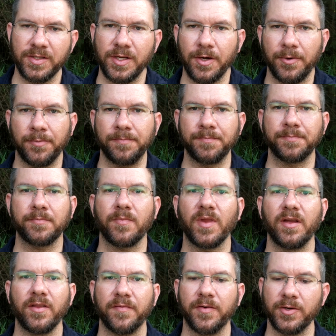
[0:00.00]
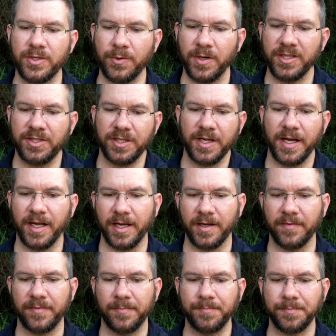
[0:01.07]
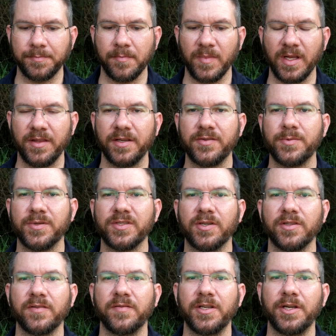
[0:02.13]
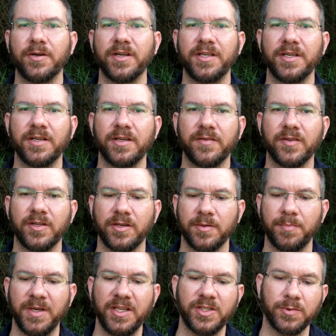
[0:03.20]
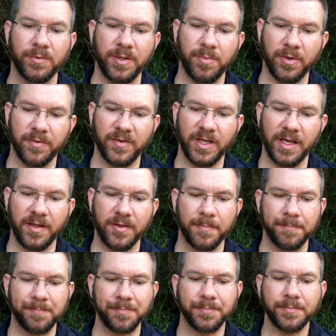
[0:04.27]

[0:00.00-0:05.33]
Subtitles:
So the first question I have, this was on the video I did of the Peach Reaper of Death.